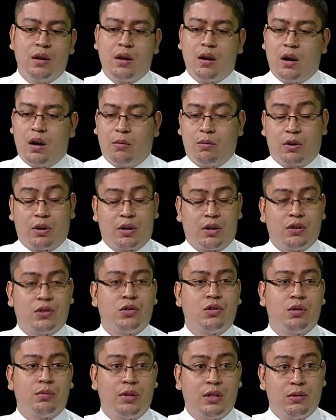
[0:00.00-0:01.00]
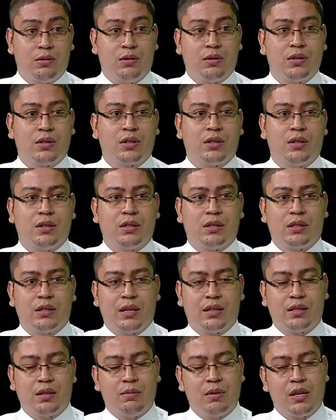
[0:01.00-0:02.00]
our consumer loans, because
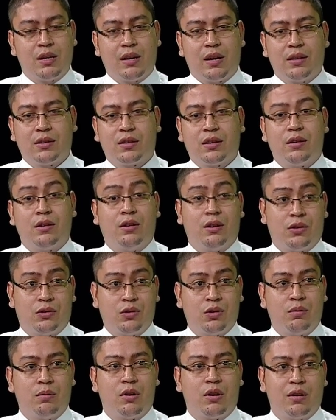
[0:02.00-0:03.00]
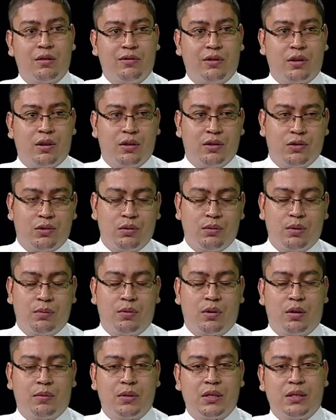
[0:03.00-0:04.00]
SME clients can also borrow for consumer
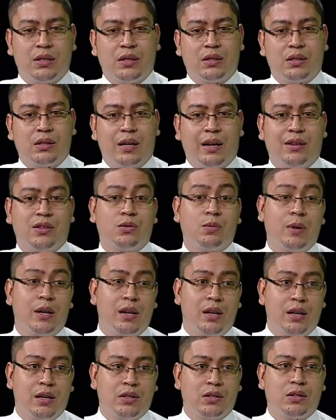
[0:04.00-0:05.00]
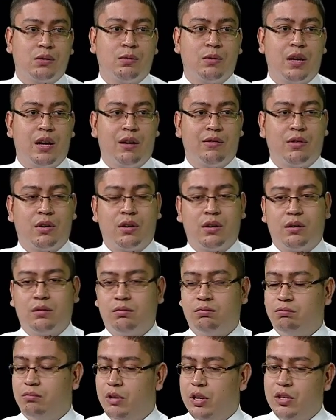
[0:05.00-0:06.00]
purposes, as well as we have our
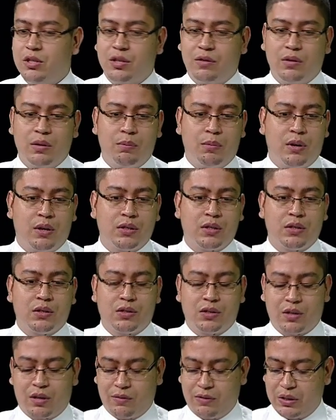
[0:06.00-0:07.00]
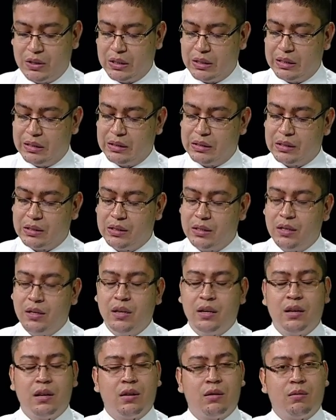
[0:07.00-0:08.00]
range of deposit services.
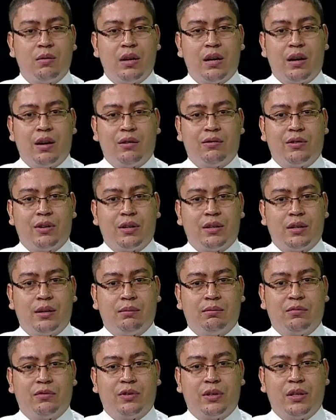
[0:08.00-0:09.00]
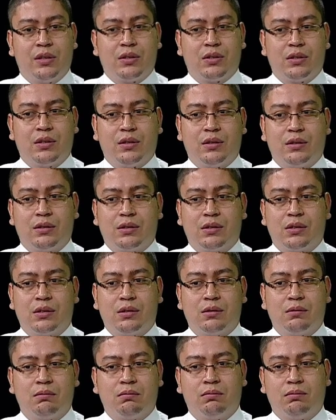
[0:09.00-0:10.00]
We have, for
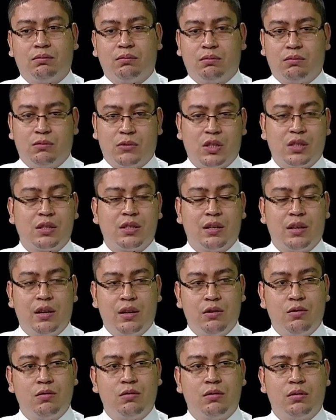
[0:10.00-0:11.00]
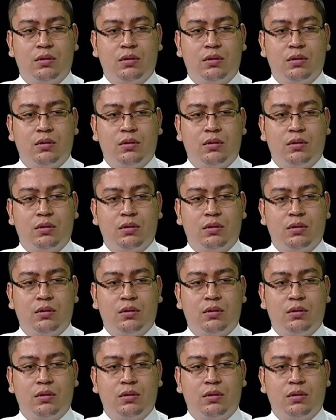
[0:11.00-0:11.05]
instance, just to let you